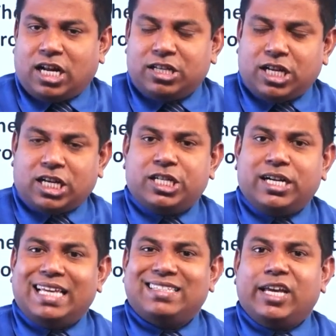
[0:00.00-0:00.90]

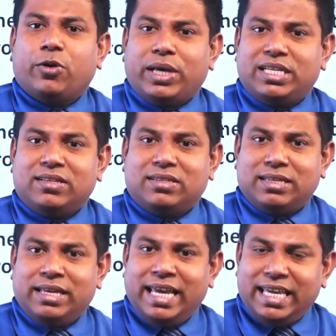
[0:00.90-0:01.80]
structured essay questions.
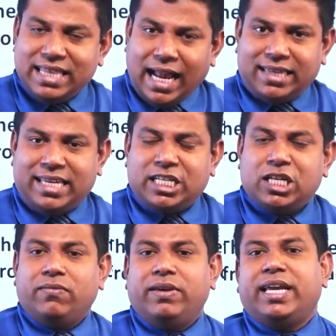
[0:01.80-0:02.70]
In that
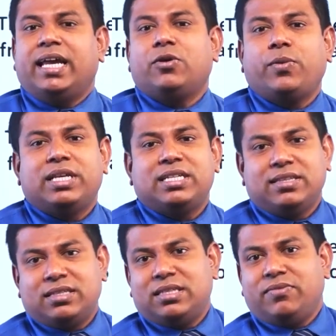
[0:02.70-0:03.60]
section we get
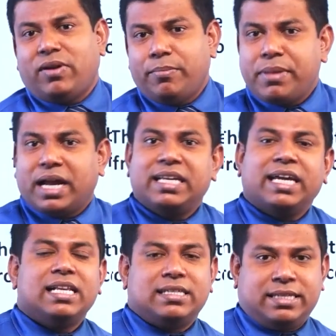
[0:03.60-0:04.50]
questions from
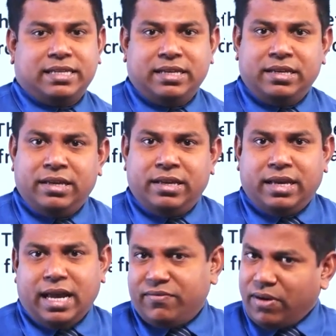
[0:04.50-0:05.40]
practicals,
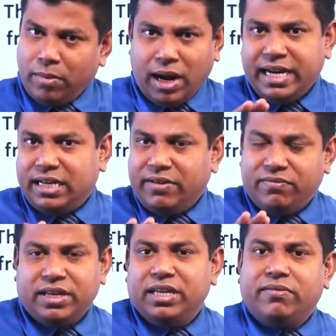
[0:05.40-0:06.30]
and from light
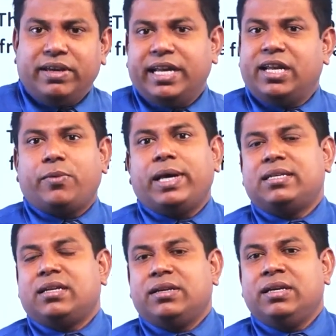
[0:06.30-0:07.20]
every year we get a
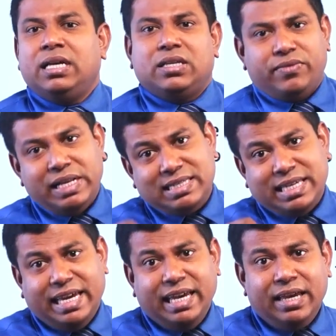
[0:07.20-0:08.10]
question. We will
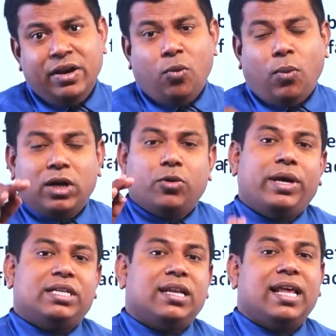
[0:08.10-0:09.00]
see what
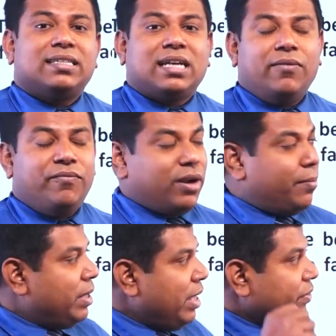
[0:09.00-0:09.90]
question has come
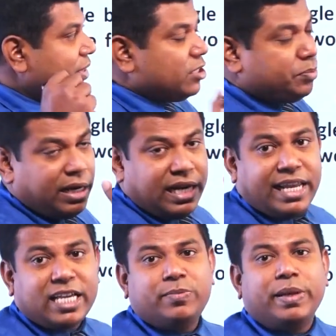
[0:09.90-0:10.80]
from this
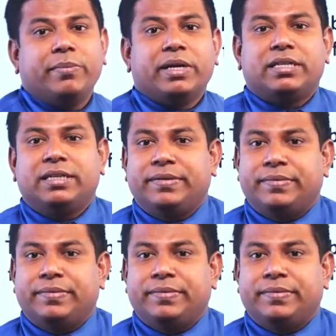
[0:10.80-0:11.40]
particular experiment.